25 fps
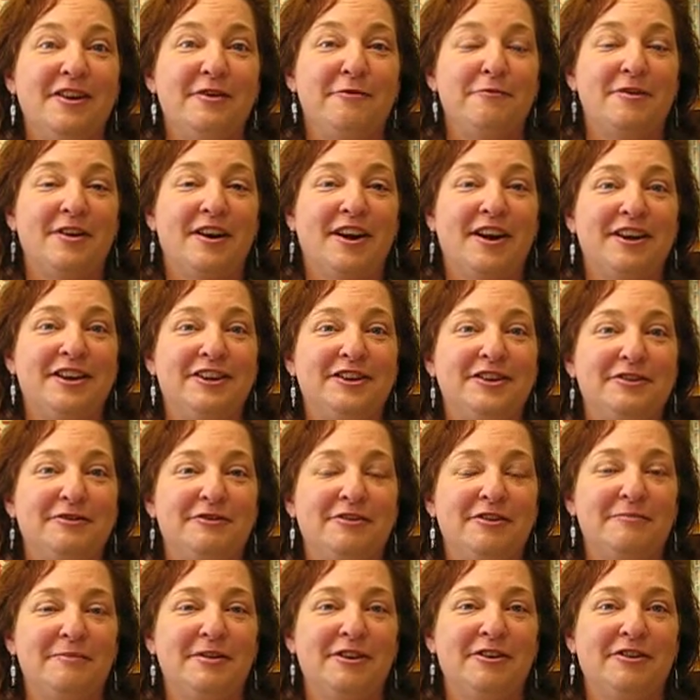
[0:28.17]
what I could do
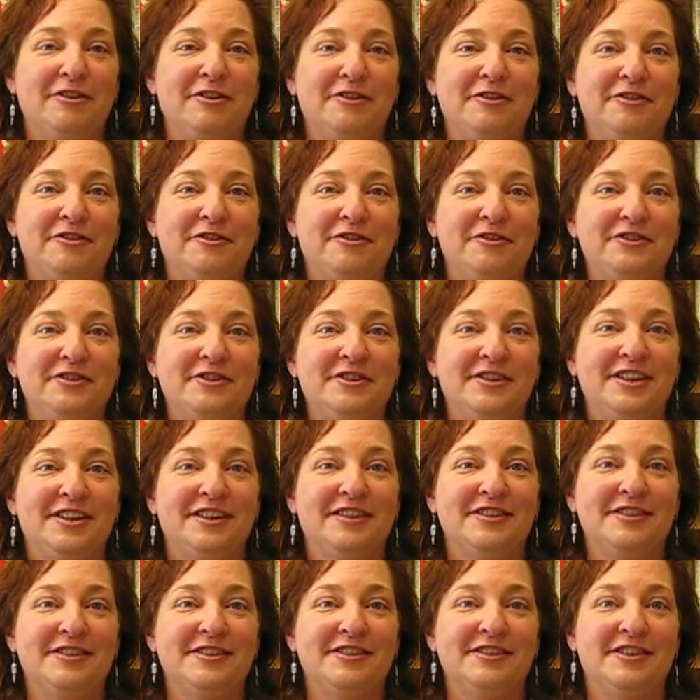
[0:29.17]
at Marylhurst
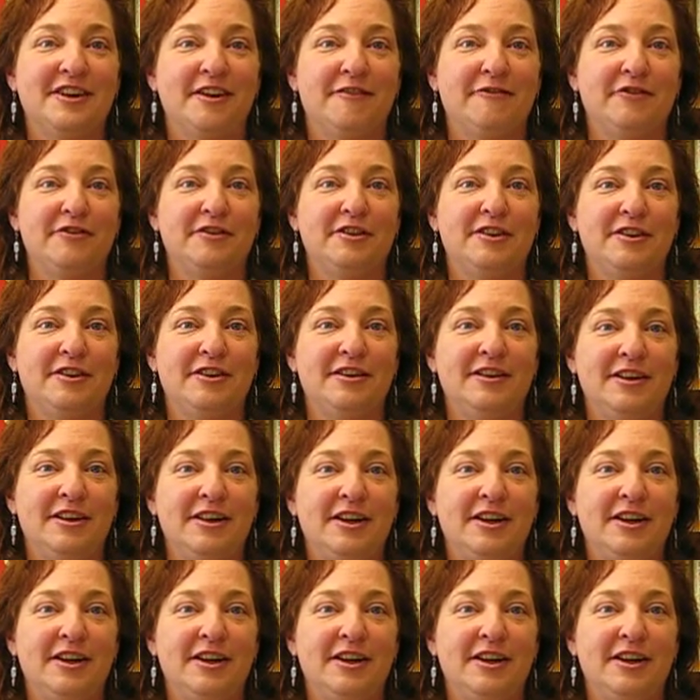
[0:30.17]
and discovered the